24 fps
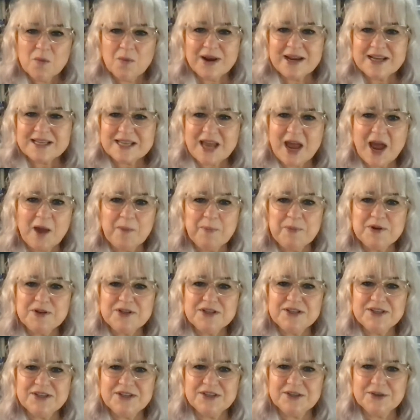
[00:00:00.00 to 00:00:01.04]
it's
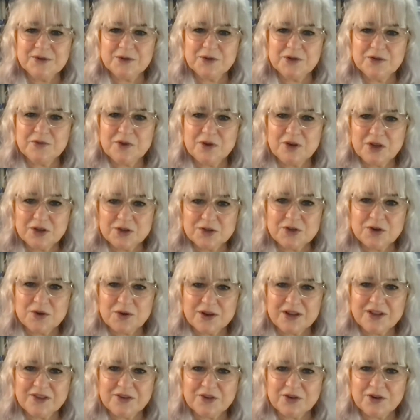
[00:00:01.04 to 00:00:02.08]
happened to you, you're
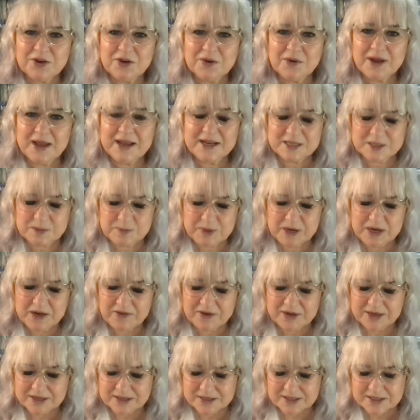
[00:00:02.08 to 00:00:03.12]
talking through
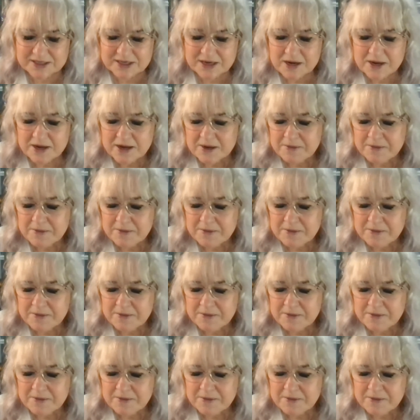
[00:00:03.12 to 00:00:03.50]
experience.